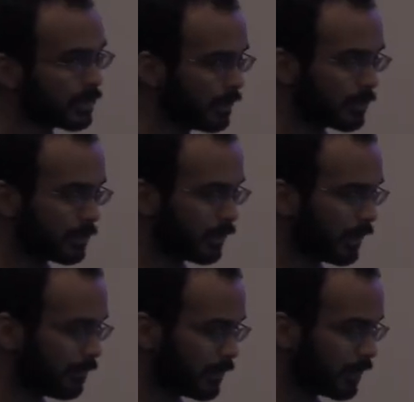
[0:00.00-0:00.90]
same
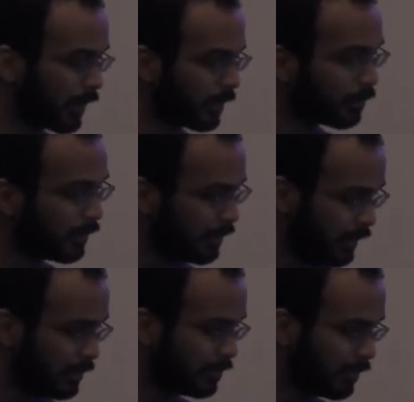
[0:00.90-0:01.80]
string every time.
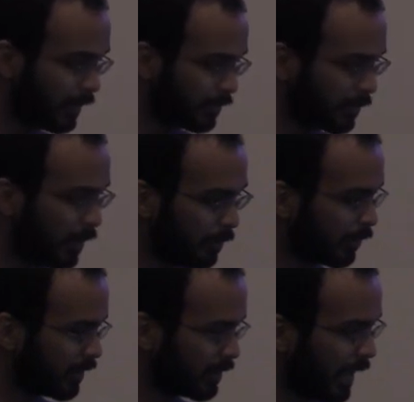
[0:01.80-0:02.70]
So you don't have to
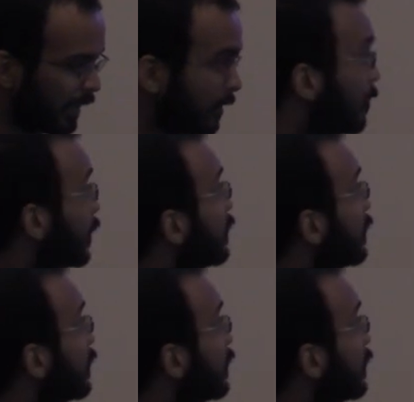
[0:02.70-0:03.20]
remember exactly what